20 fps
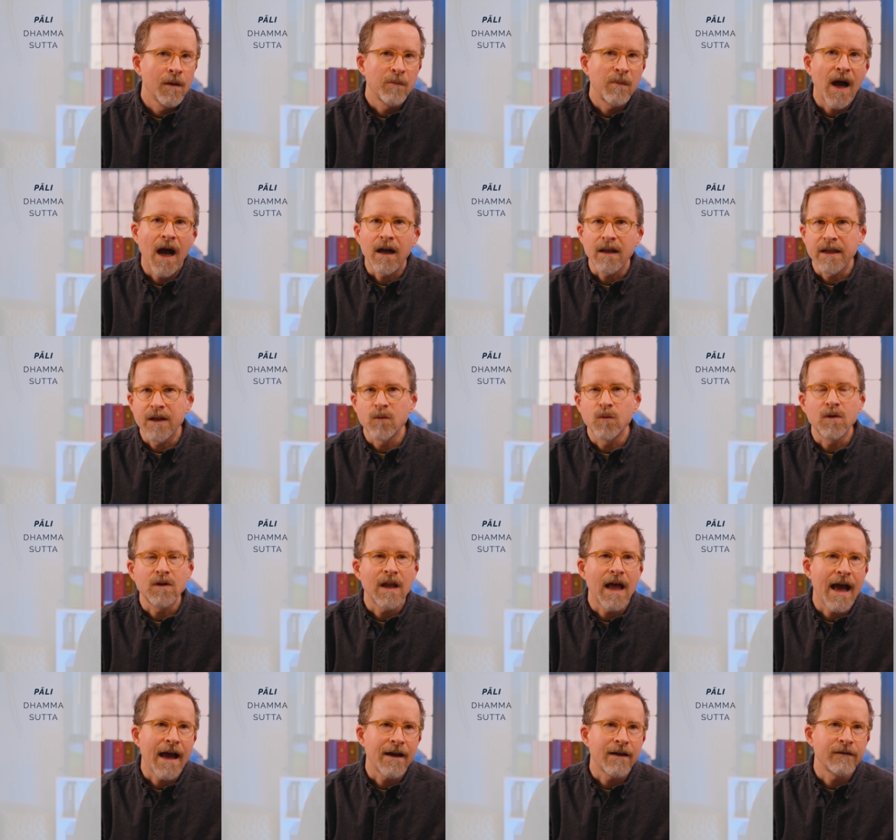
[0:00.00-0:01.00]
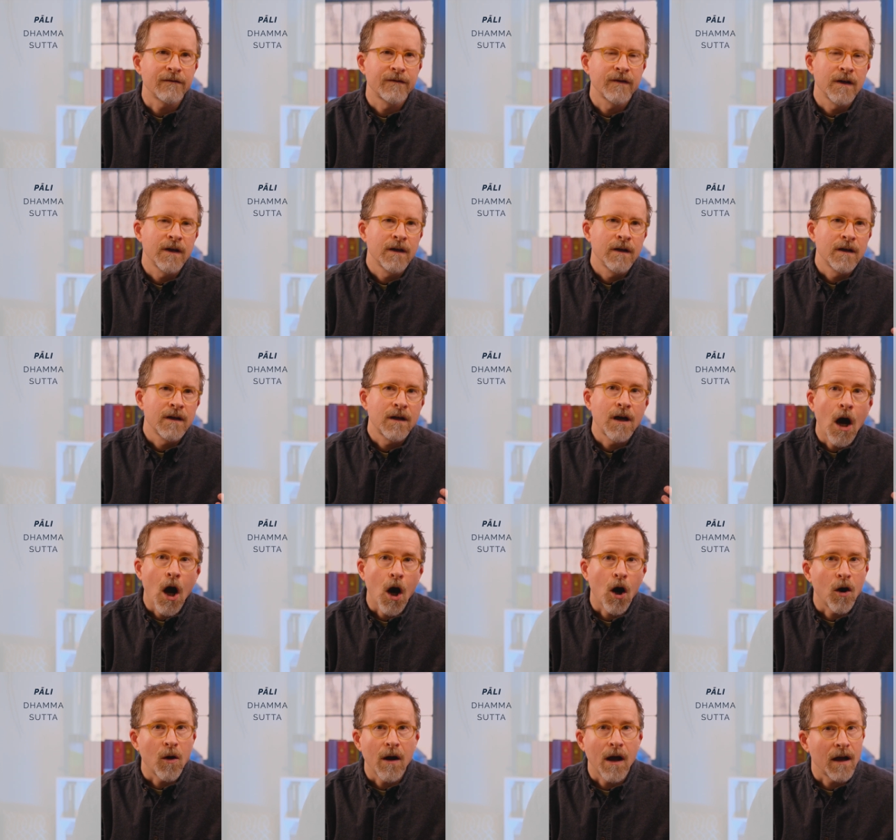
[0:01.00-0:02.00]
Pali will have
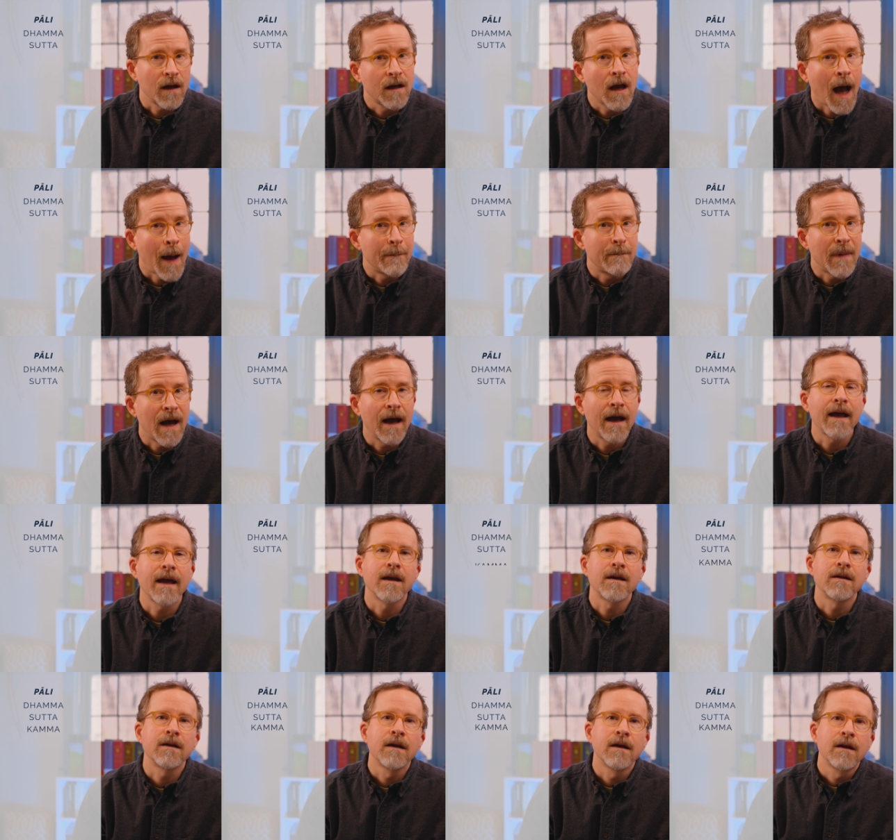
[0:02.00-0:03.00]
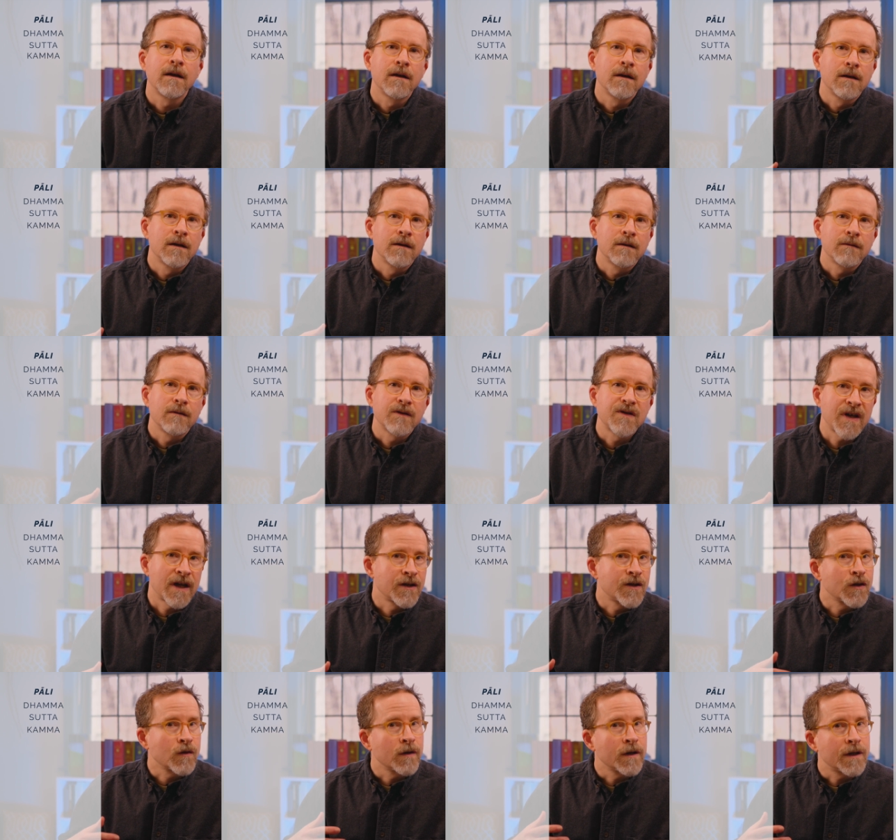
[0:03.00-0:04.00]
kar- uh, Kamma, and
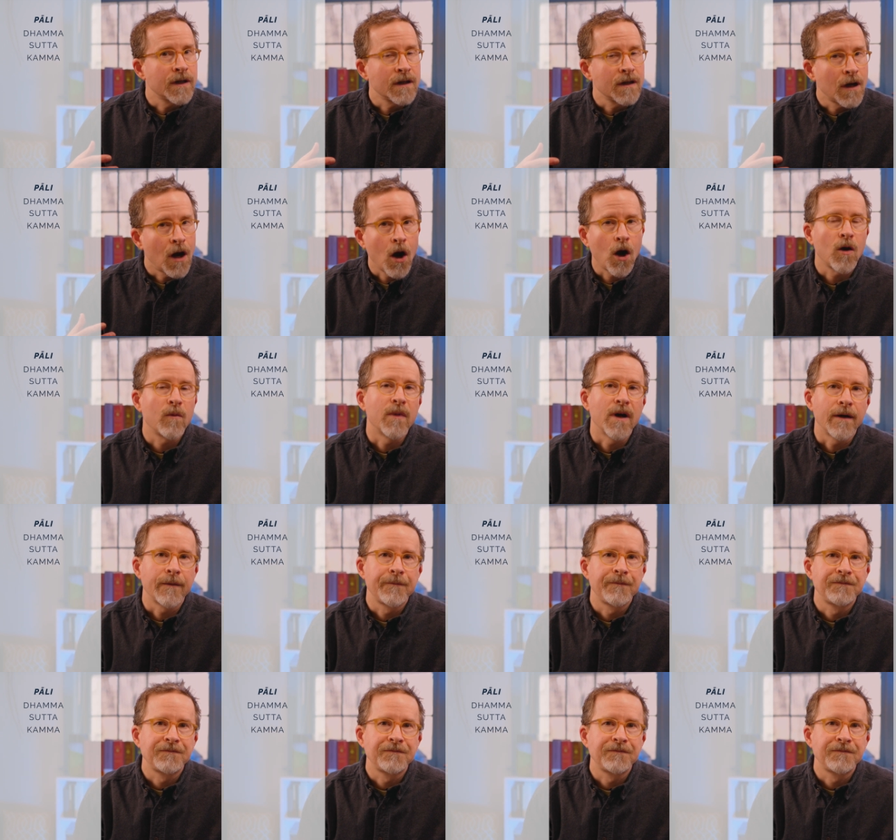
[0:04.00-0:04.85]
Sanskrit, Karma.